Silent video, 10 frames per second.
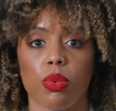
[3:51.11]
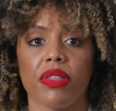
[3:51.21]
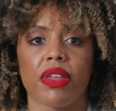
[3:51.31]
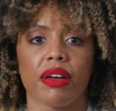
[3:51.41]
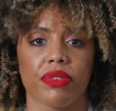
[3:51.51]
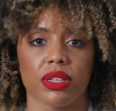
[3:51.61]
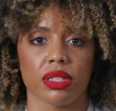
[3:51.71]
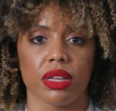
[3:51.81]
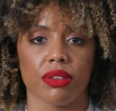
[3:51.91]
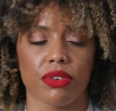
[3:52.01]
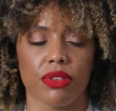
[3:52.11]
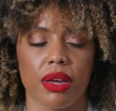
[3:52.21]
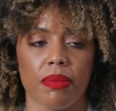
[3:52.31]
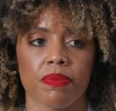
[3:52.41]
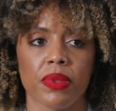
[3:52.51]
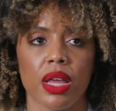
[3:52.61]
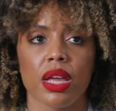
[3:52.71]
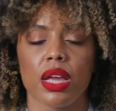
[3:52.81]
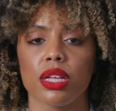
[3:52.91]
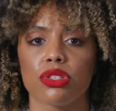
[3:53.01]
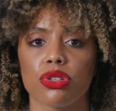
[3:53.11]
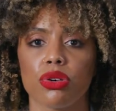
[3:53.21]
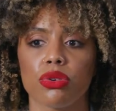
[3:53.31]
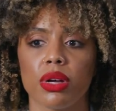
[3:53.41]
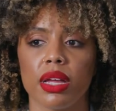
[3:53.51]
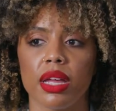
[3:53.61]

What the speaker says: what that feels like for them. And so